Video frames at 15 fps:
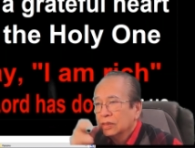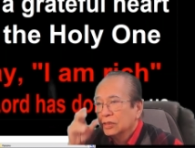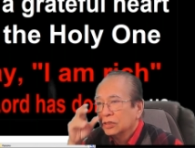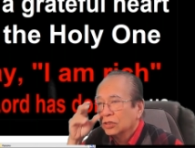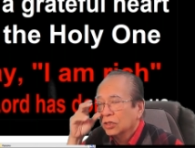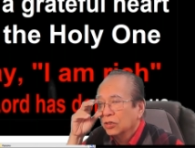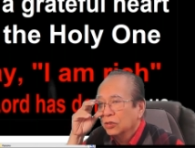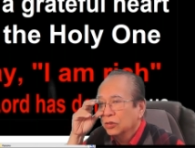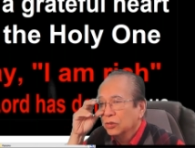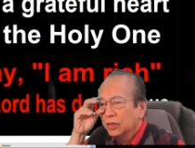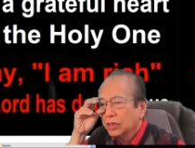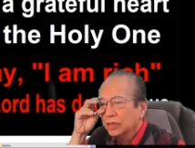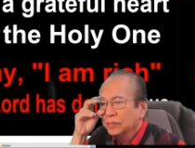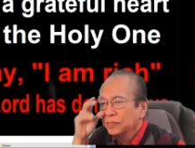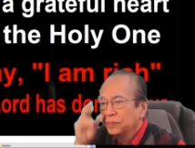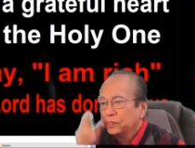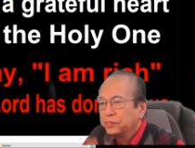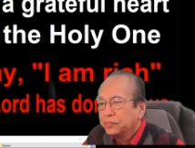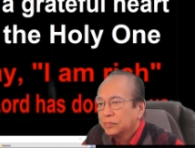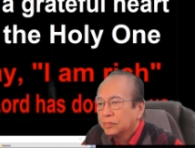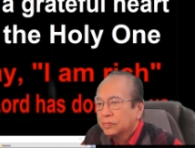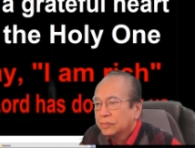So you can,
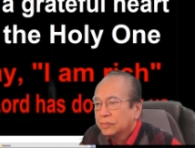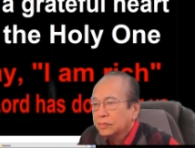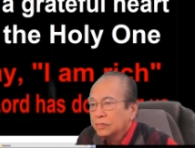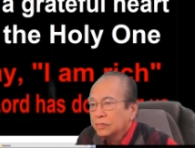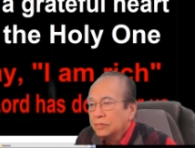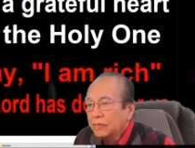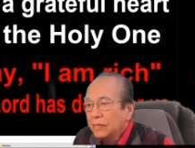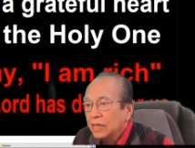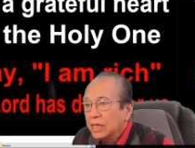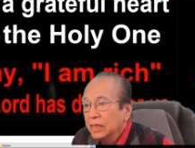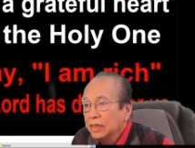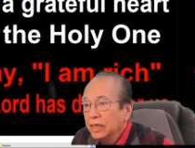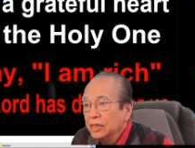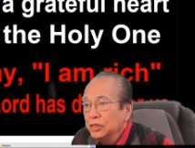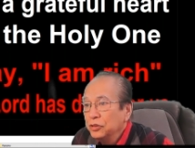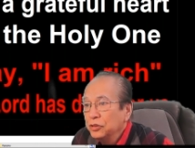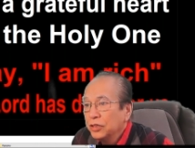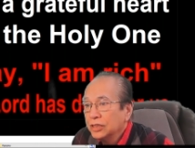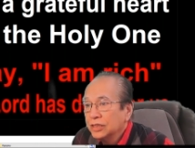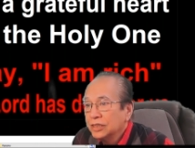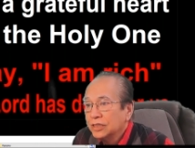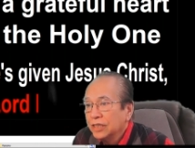and then you
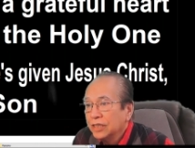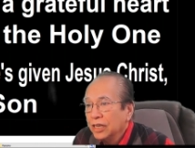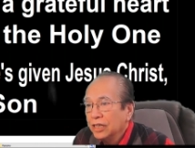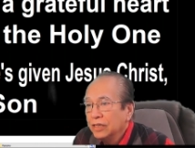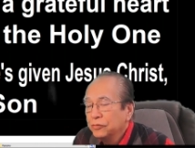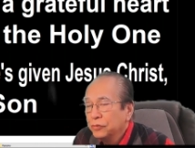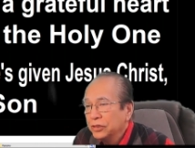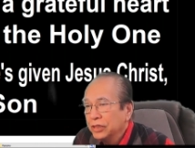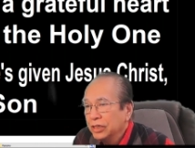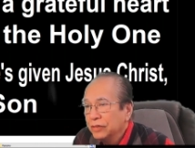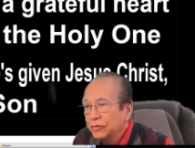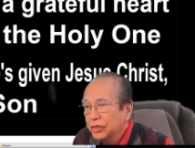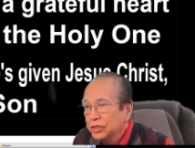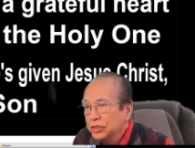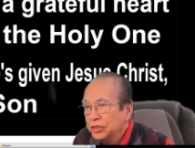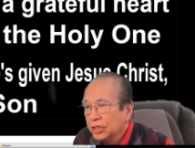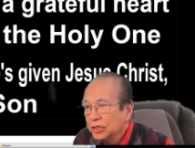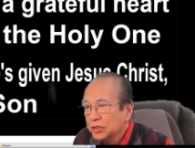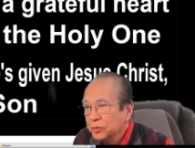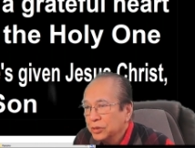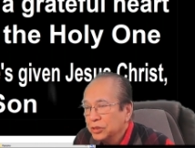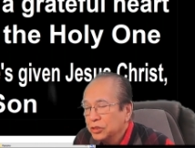can save whatever
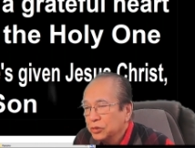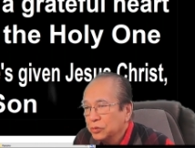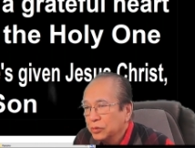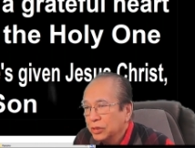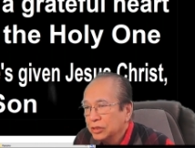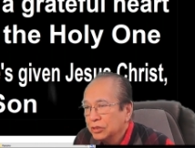adjustment you want.